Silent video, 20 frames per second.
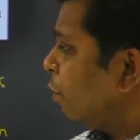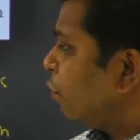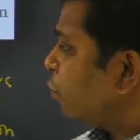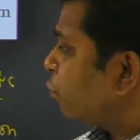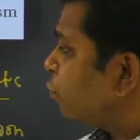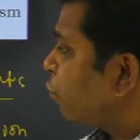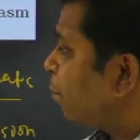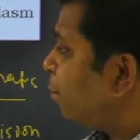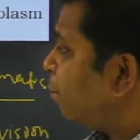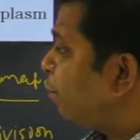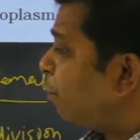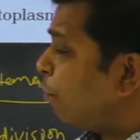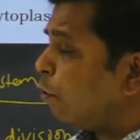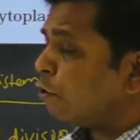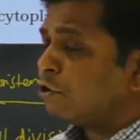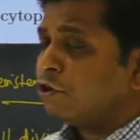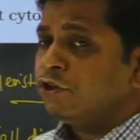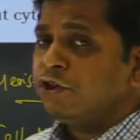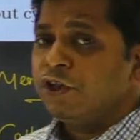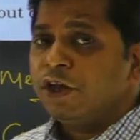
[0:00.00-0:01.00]
So
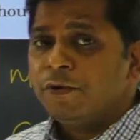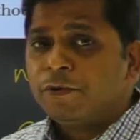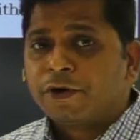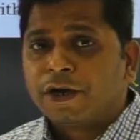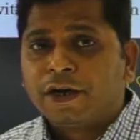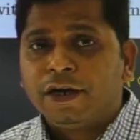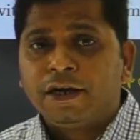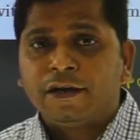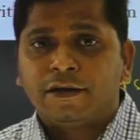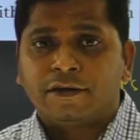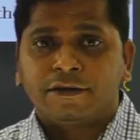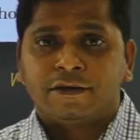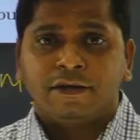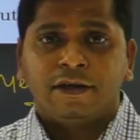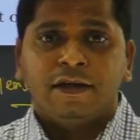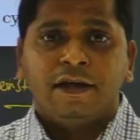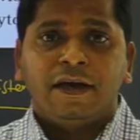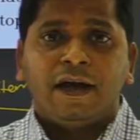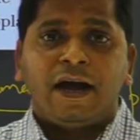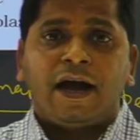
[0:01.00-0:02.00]
both nucleus
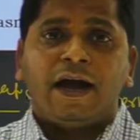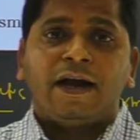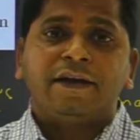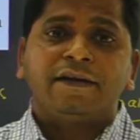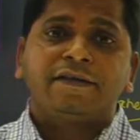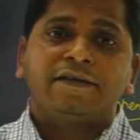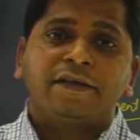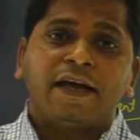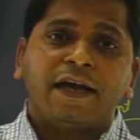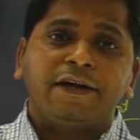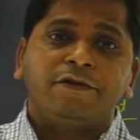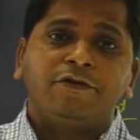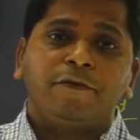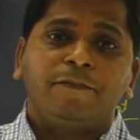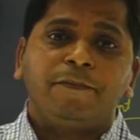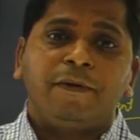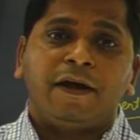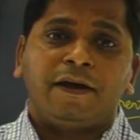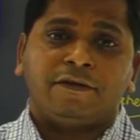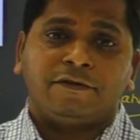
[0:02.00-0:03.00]
and
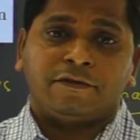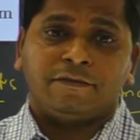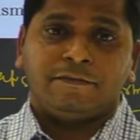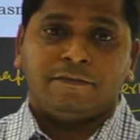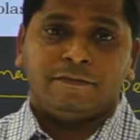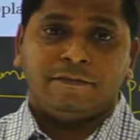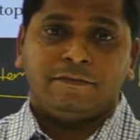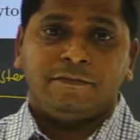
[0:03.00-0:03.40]
cytoplasm